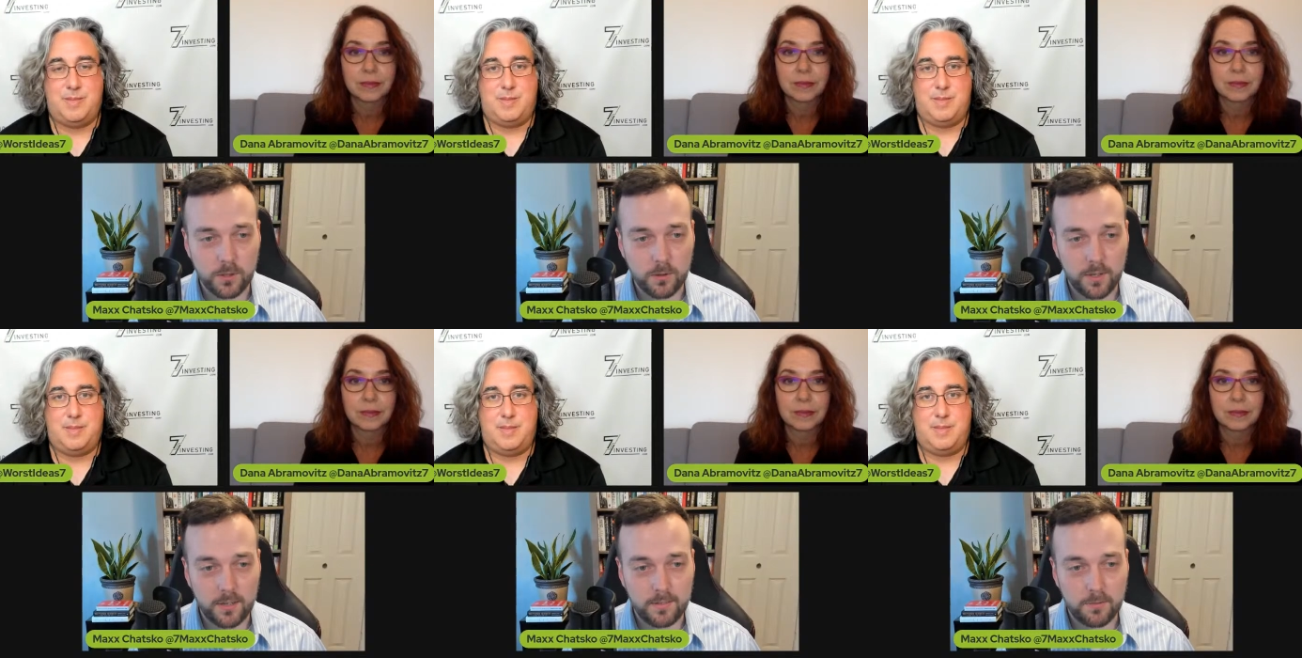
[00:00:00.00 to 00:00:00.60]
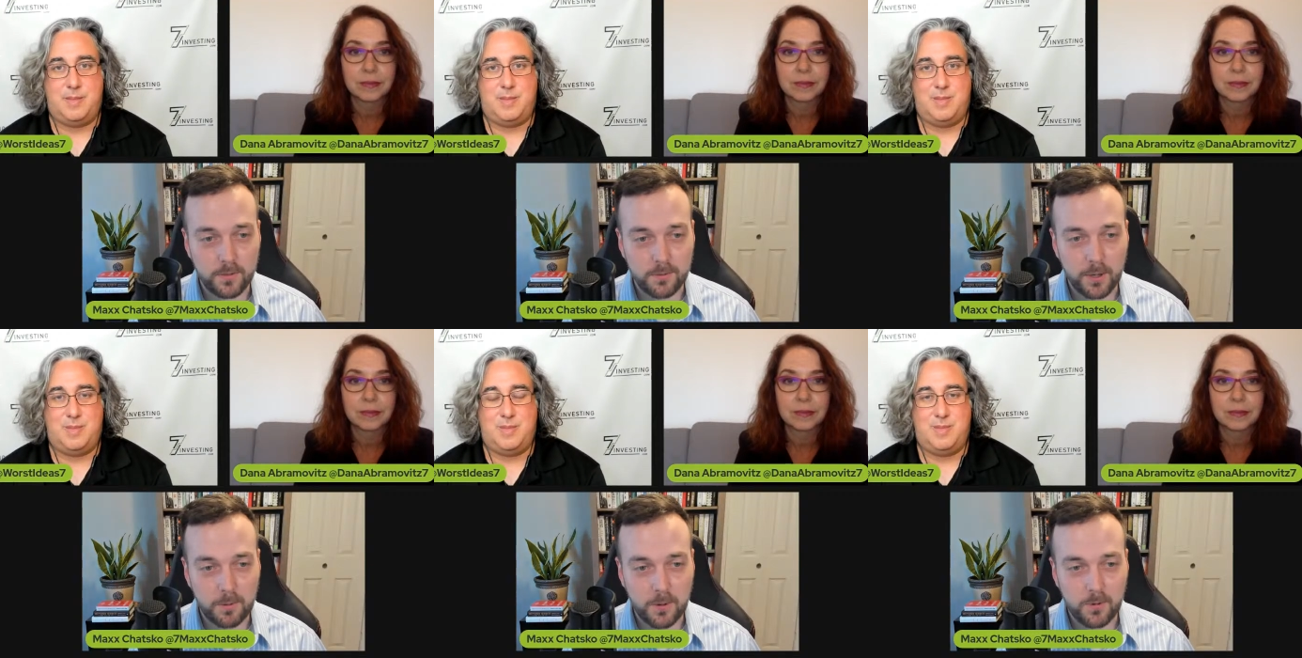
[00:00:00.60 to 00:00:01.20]
Speaker 1: so I definitely
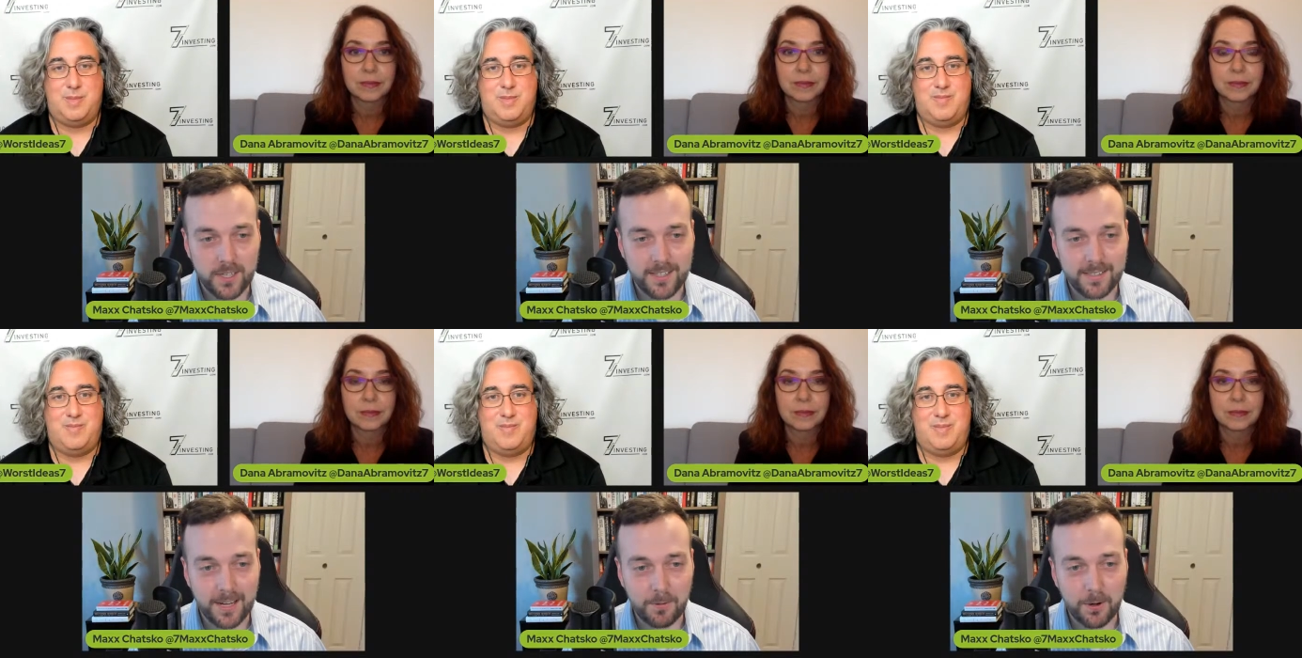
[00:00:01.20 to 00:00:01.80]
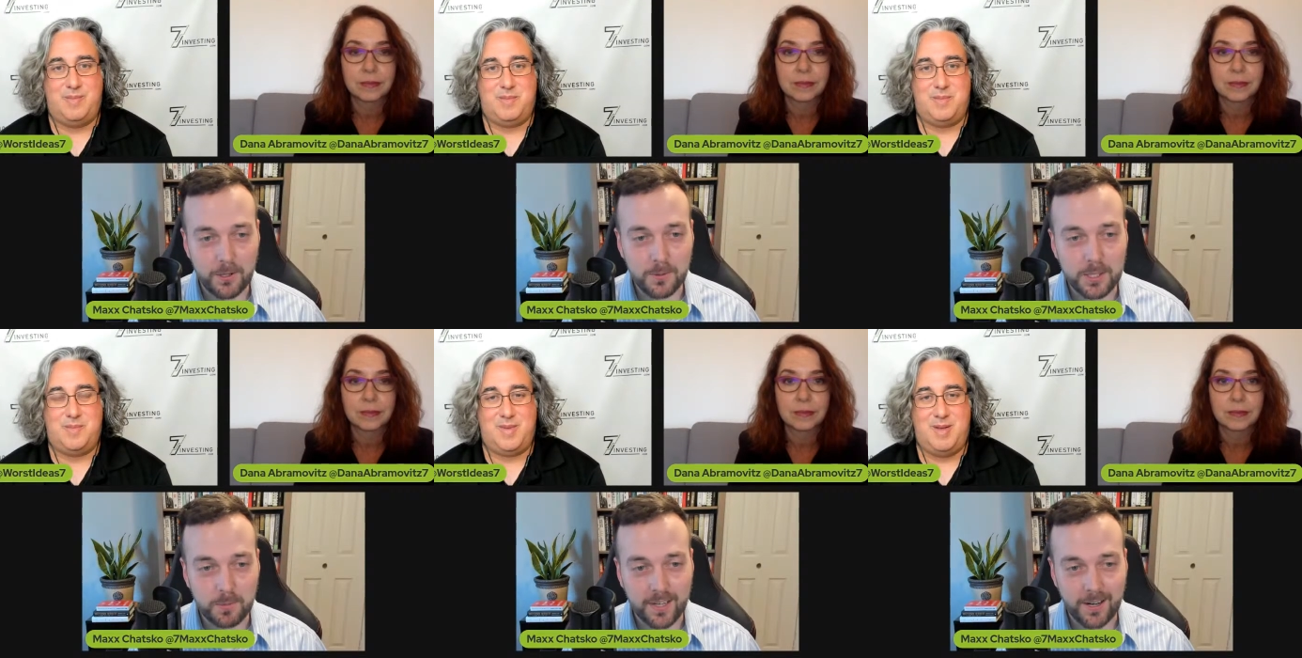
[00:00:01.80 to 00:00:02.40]
recommend reading it. Dan, why don't you
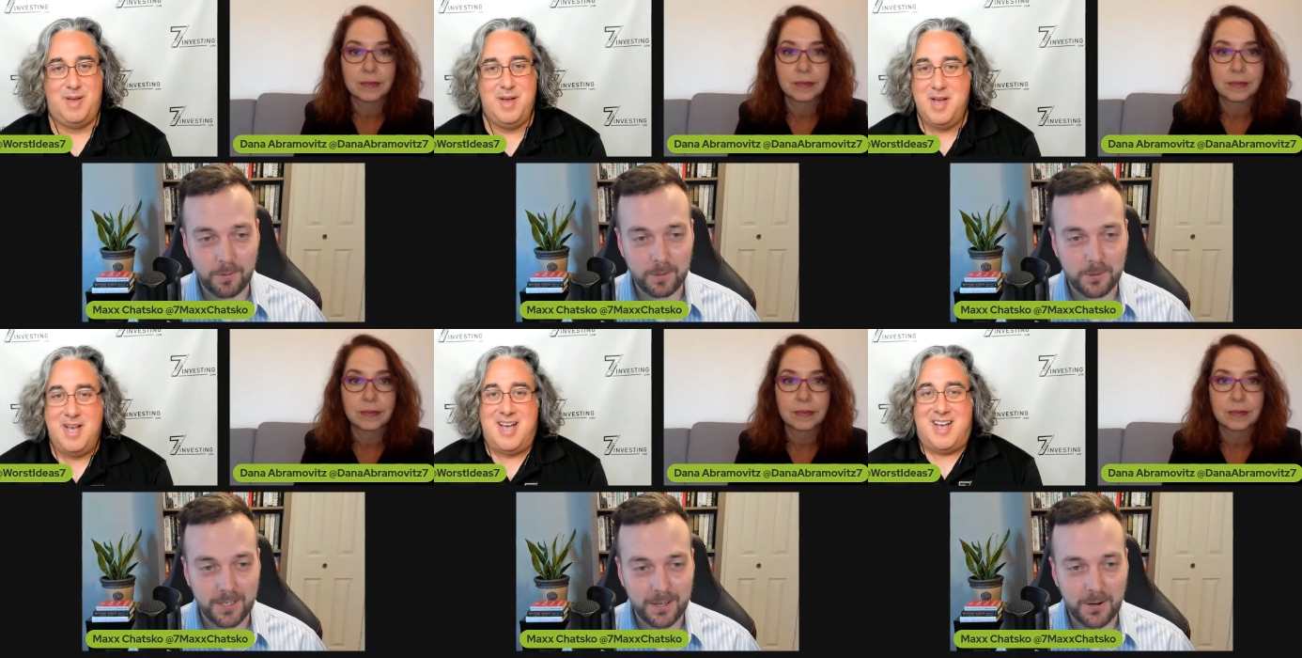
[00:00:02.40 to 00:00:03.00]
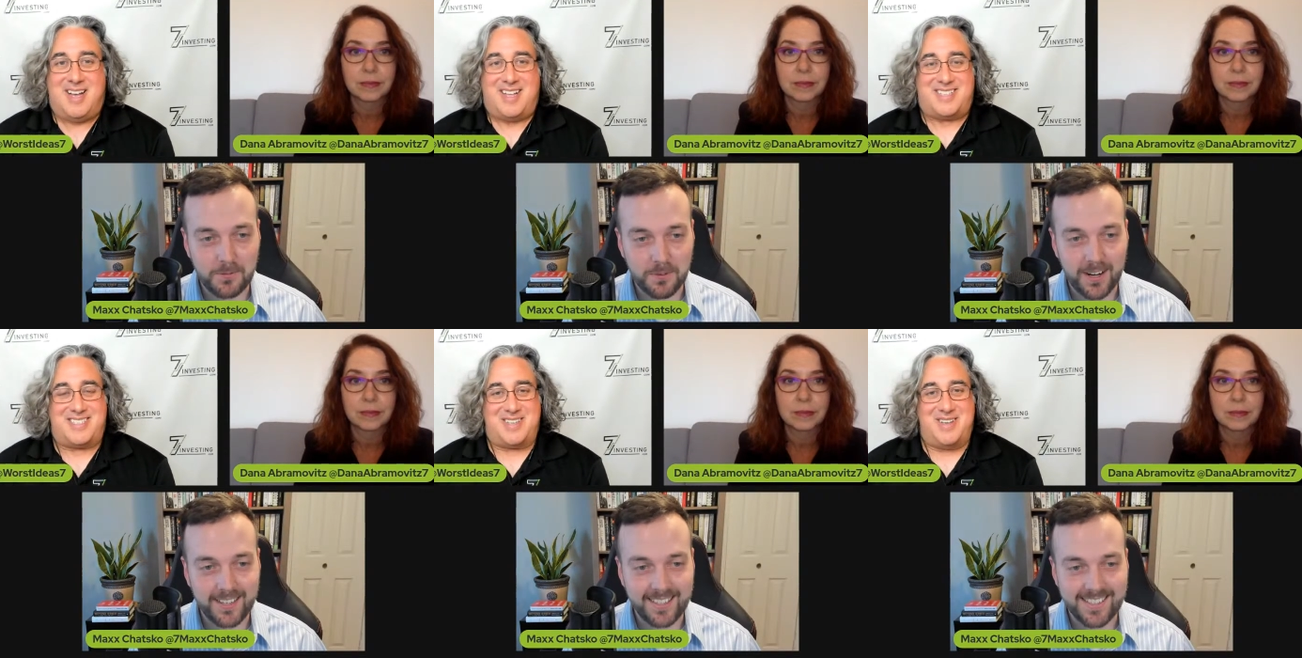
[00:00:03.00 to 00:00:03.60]
explain how people can go and find
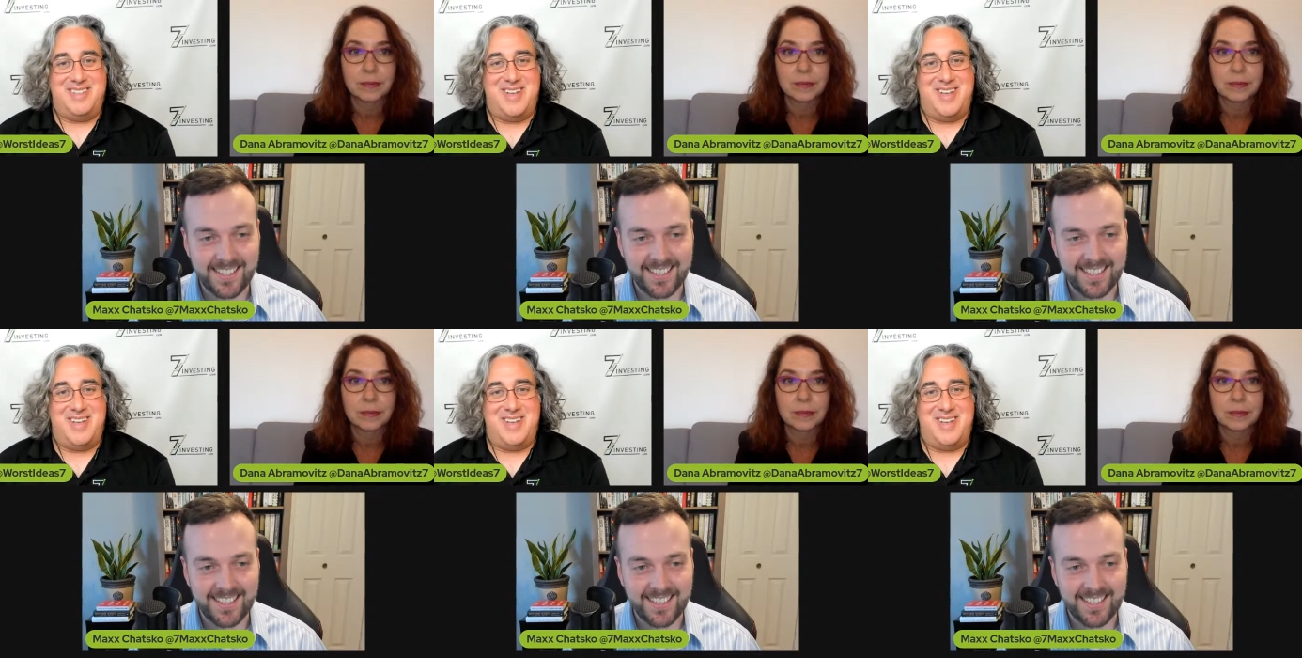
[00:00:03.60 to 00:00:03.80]
it?